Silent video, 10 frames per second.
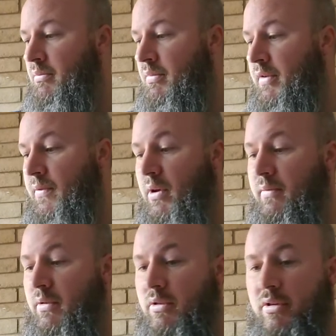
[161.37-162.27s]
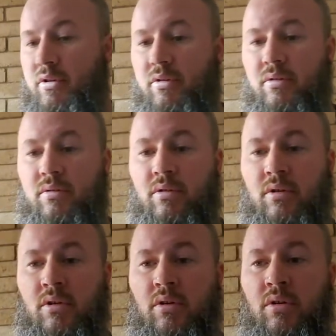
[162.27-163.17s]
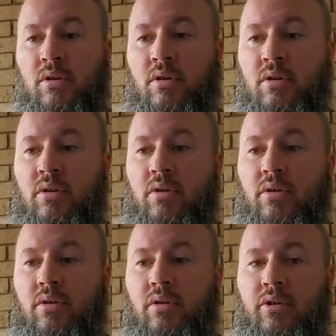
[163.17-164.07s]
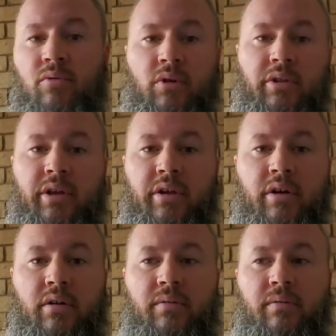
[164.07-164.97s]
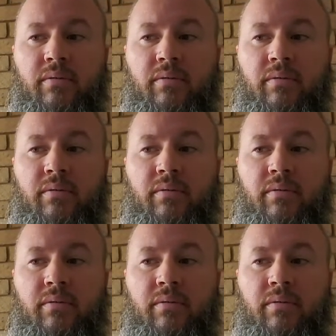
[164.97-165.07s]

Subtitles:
If you have clear coat, you want that off.